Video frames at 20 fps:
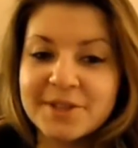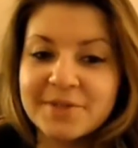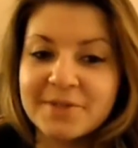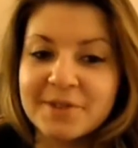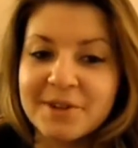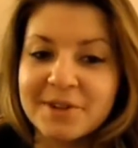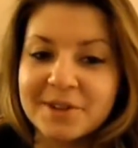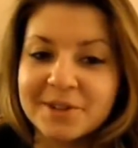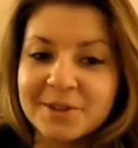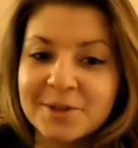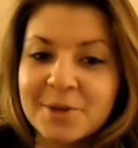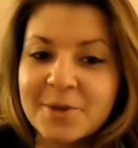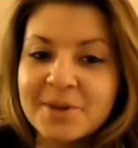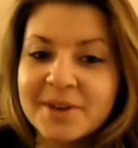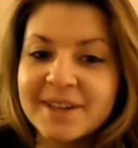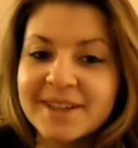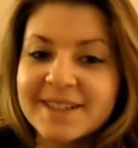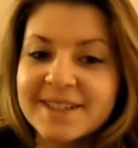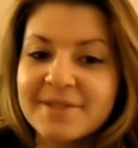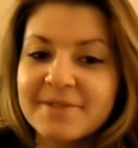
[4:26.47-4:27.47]
of all,
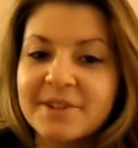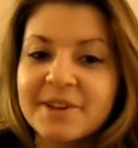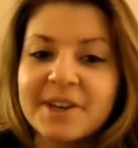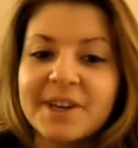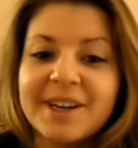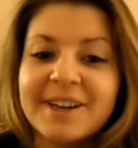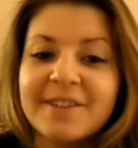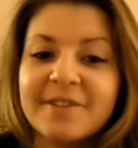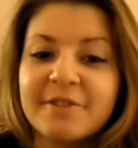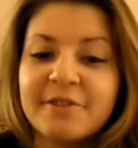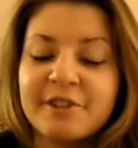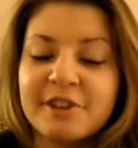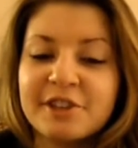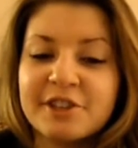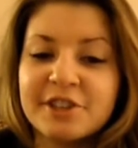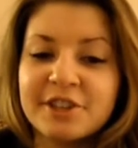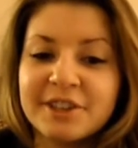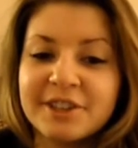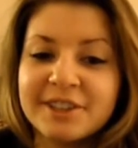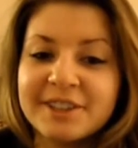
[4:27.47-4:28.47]
cloning is a very
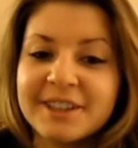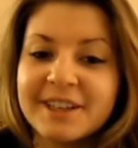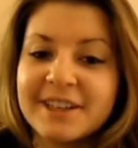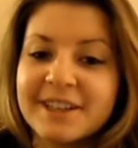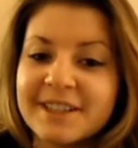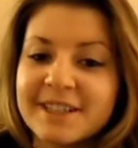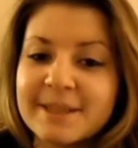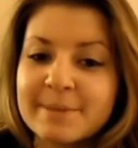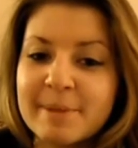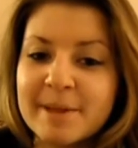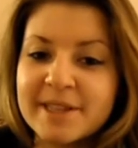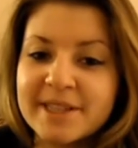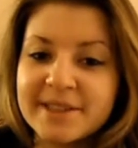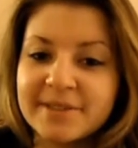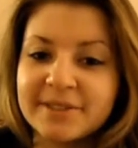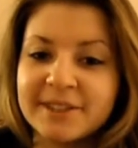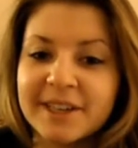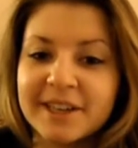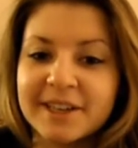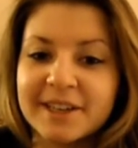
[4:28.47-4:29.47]
inefficient and
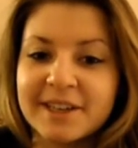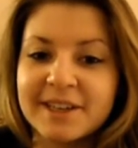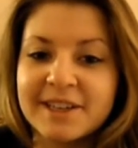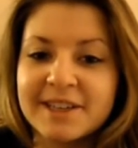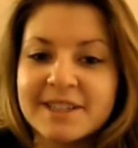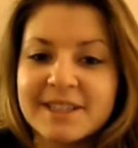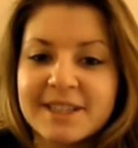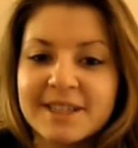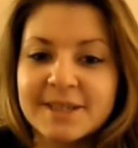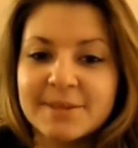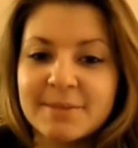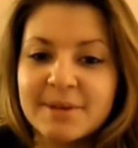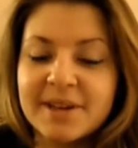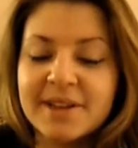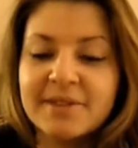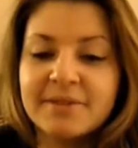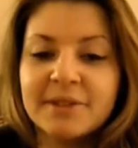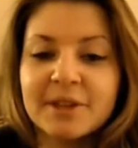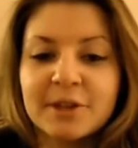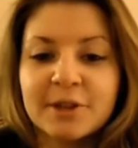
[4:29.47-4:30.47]
expensive technique since
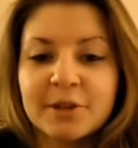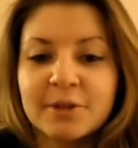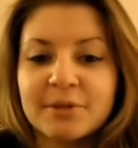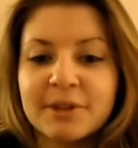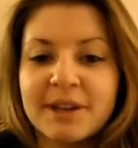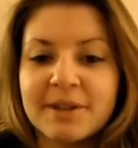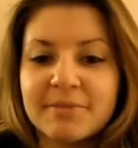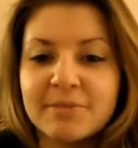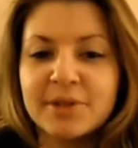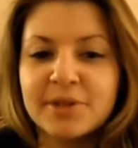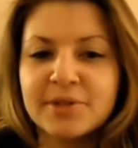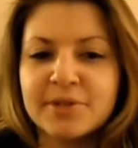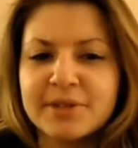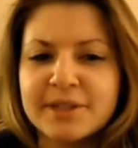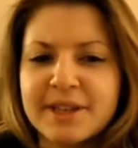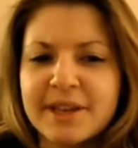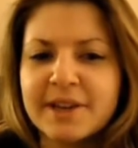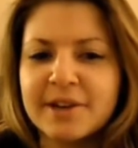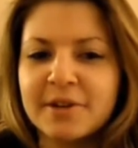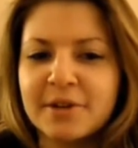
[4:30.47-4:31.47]
many of the cloned
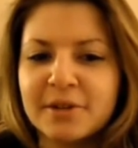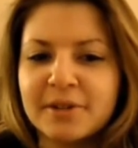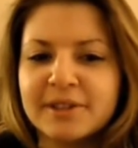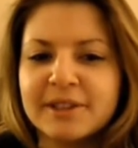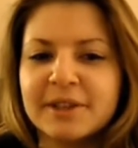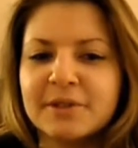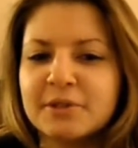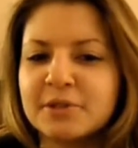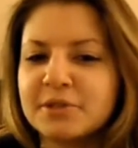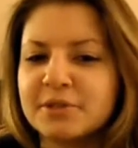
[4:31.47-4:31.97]
embryos die early or